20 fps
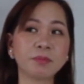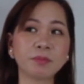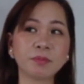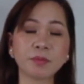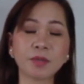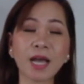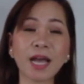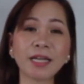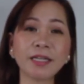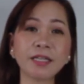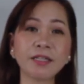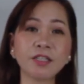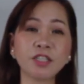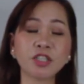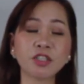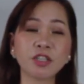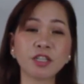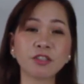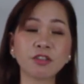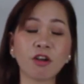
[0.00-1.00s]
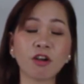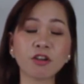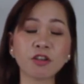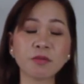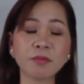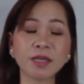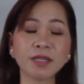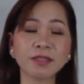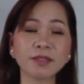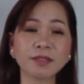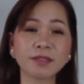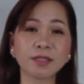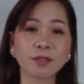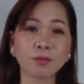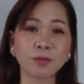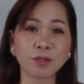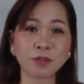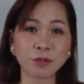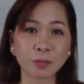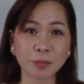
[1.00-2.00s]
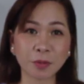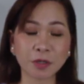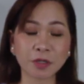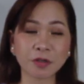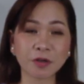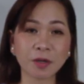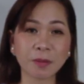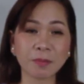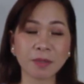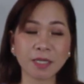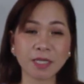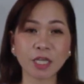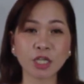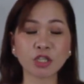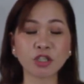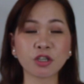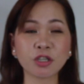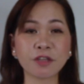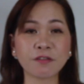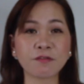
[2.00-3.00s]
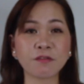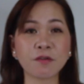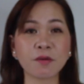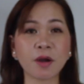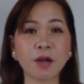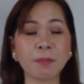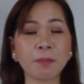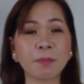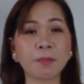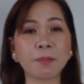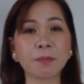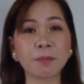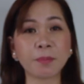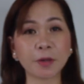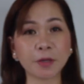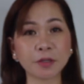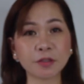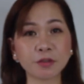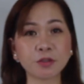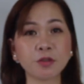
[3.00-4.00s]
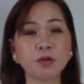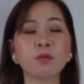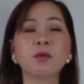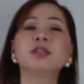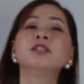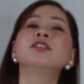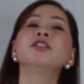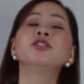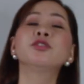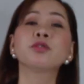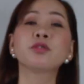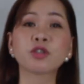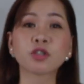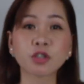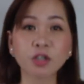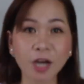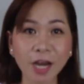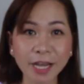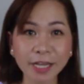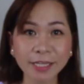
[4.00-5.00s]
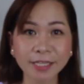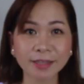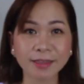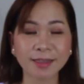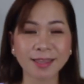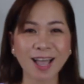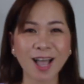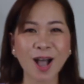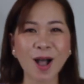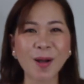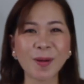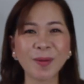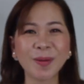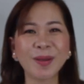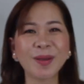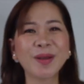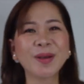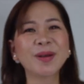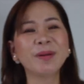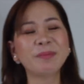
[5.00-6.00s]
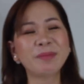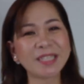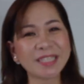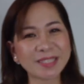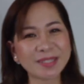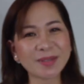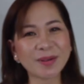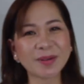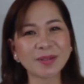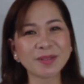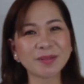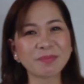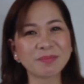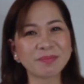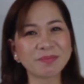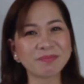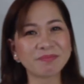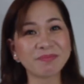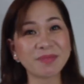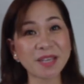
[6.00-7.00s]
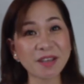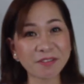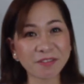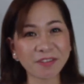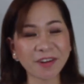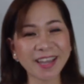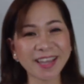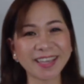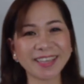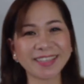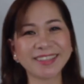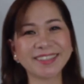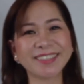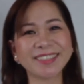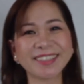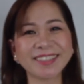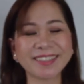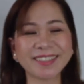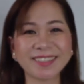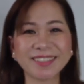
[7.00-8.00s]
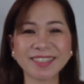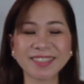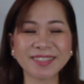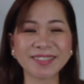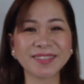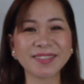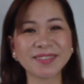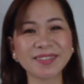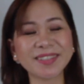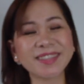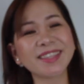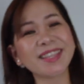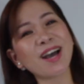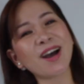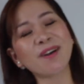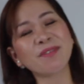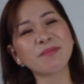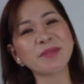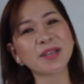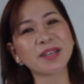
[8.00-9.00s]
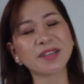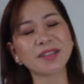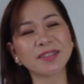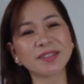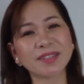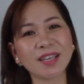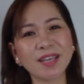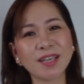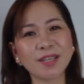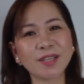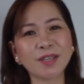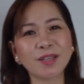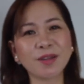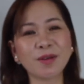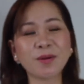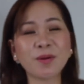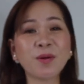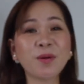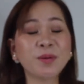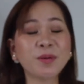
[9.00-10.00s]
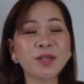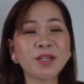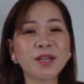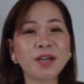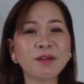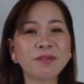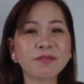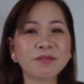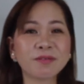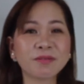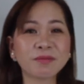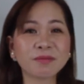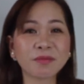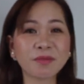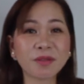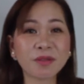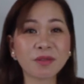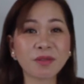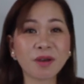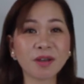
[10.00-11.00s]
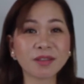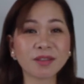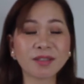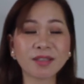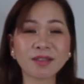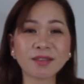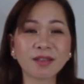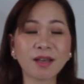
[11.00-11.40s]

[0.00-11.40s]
add additional documents that will support your application. If you are a person who wanted to try it now, please don't be afraid. Just do it now, because who would have thought that,